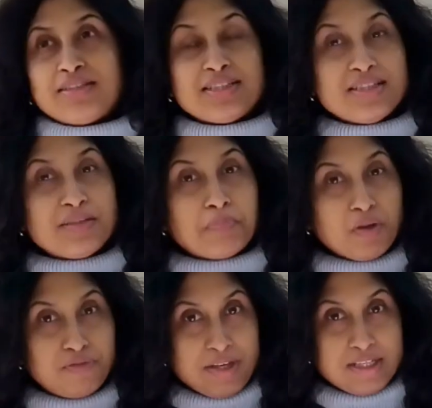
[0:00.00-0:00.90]
This is the
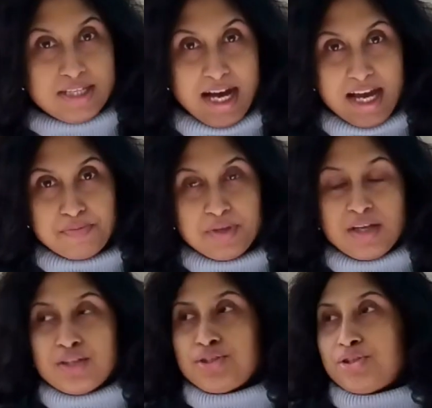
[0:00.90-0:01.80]
perfect time
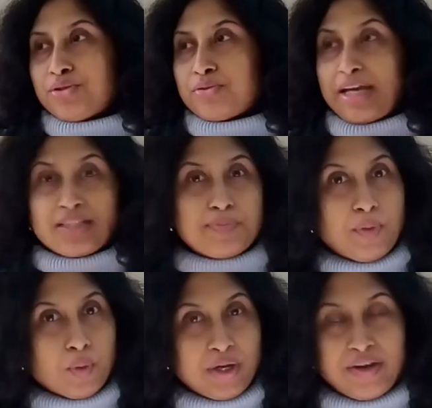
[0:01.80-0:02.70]
to
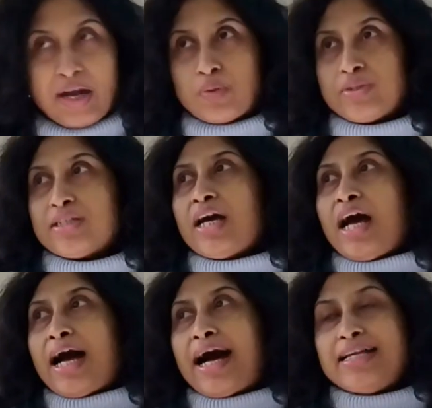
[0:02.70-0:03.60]
explore around.
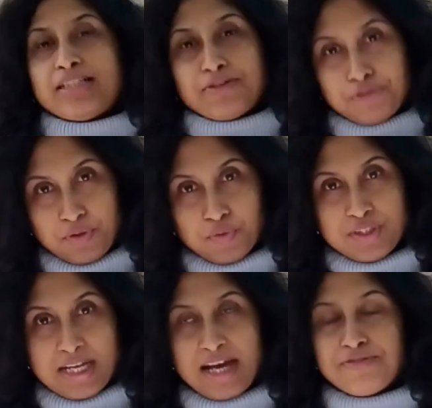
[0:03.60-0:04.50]
And if you
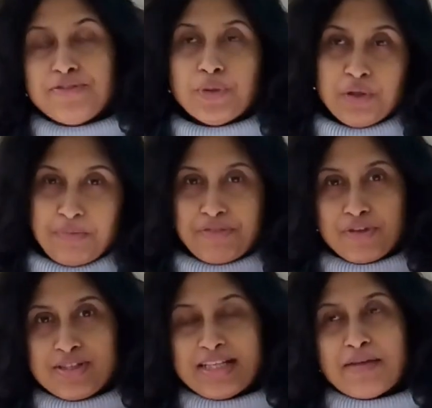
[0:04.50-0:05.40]
would have known me
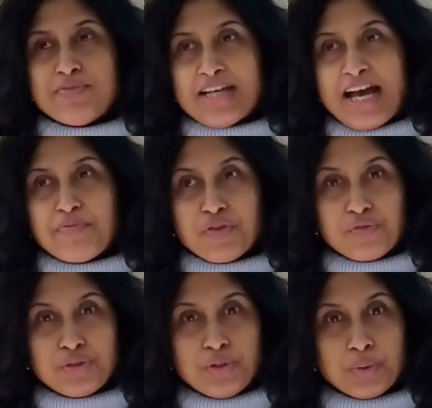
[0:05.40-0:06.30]
for some time, you
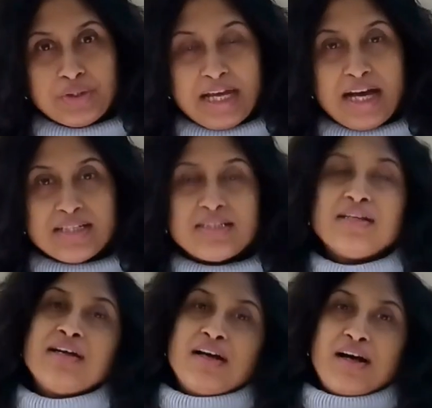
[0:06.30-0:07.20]
would know that
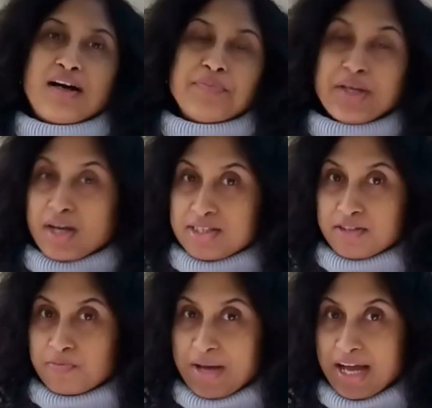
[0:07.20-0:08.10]

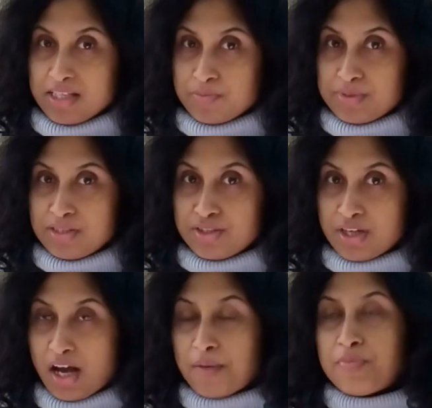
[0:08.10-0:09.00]
because of my husband's
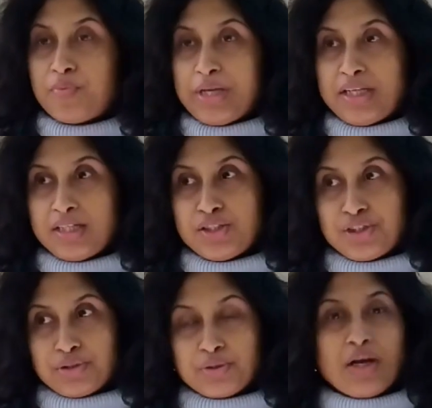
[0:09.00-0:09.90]
job, we need
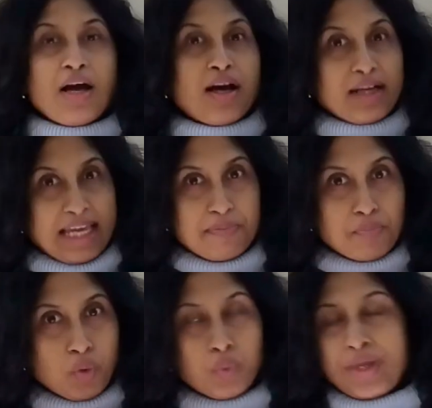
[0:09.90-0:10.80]
to
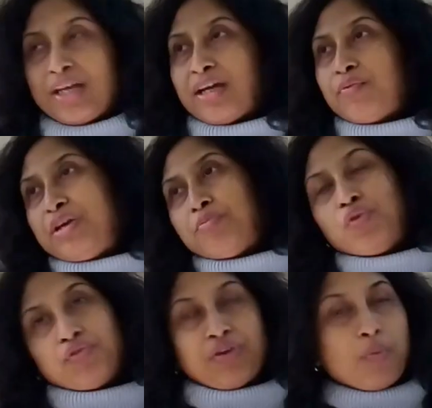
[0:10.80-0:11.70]
keep moving. We
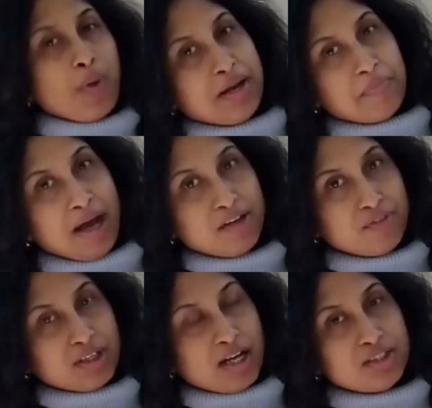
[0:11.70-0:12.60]
move from one part
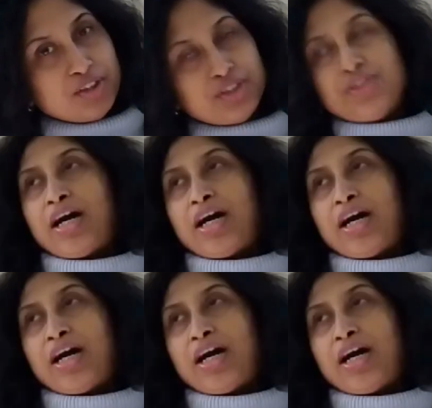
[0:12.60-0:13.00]
of the country to